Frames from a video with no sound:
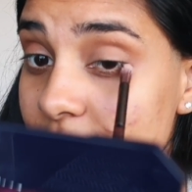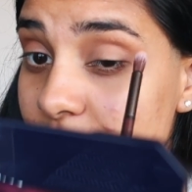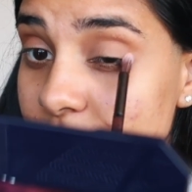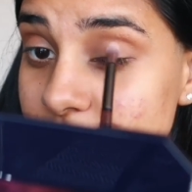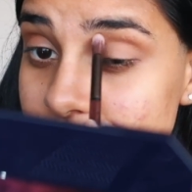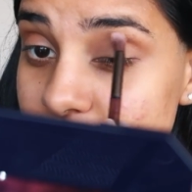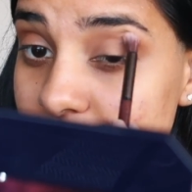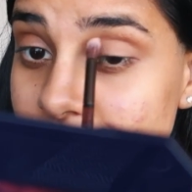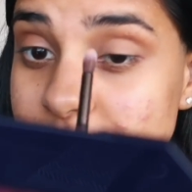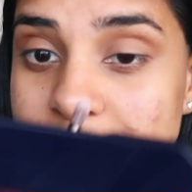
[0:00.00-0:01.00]
which
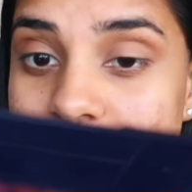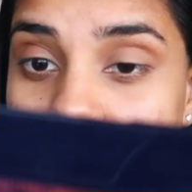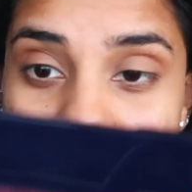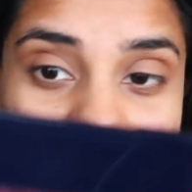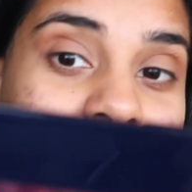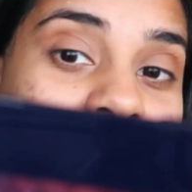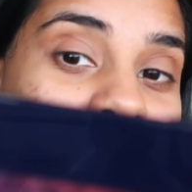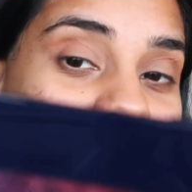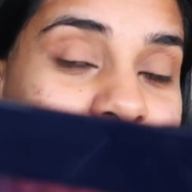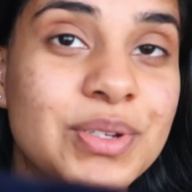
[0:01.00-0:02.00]
was the dumbest thing
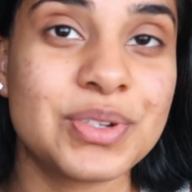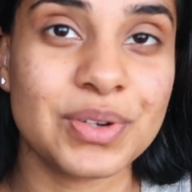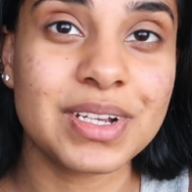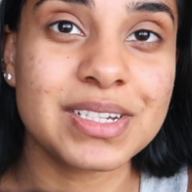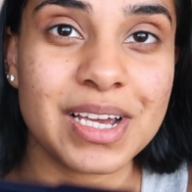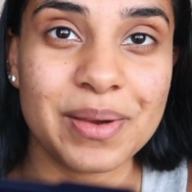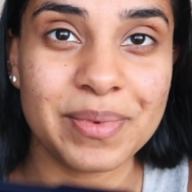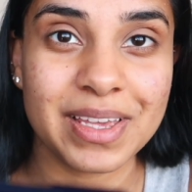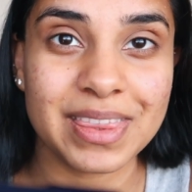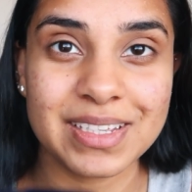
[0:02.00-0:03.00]
to do during a time
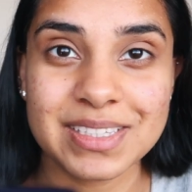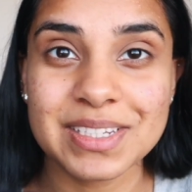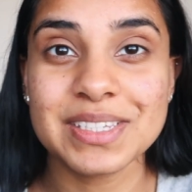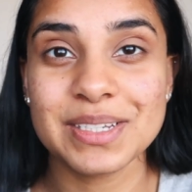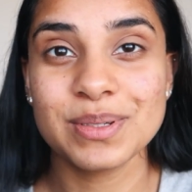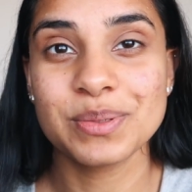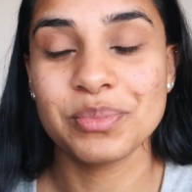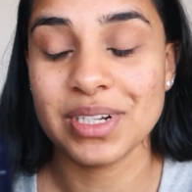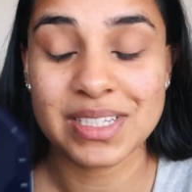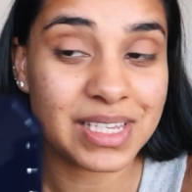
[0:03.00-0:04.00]
like this, because it was
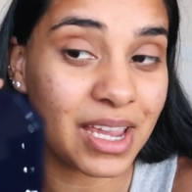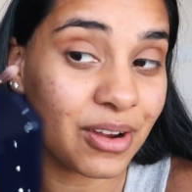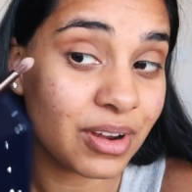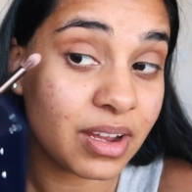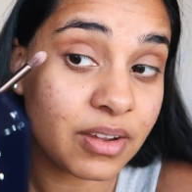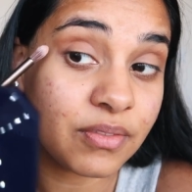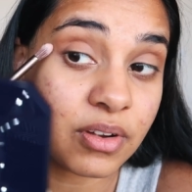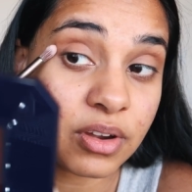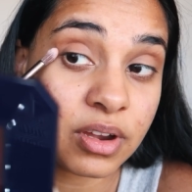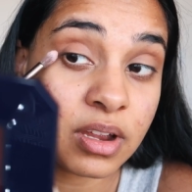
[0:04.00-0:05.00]
pretty scary and
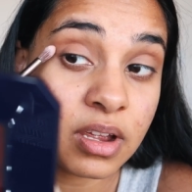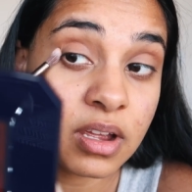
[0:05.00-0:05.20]
very